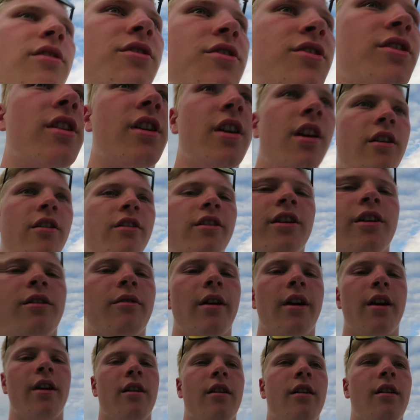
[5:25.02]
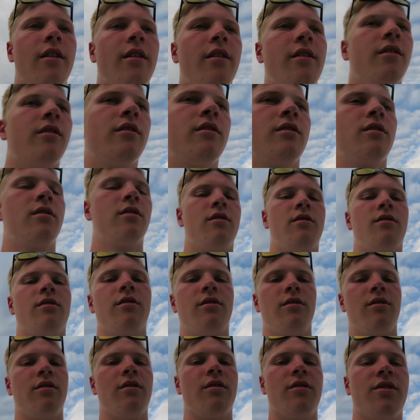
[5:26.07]
There's security right here.
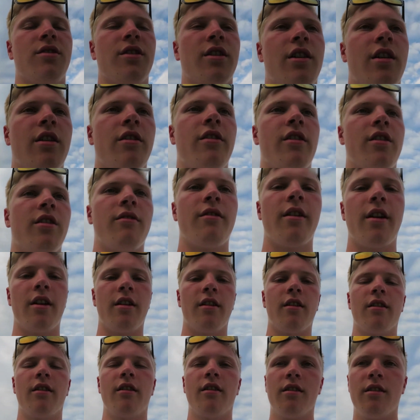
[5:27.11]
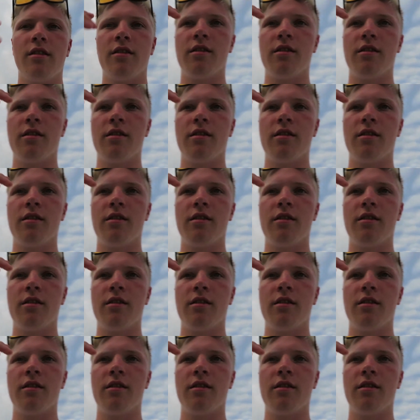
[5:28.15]
There's security right here.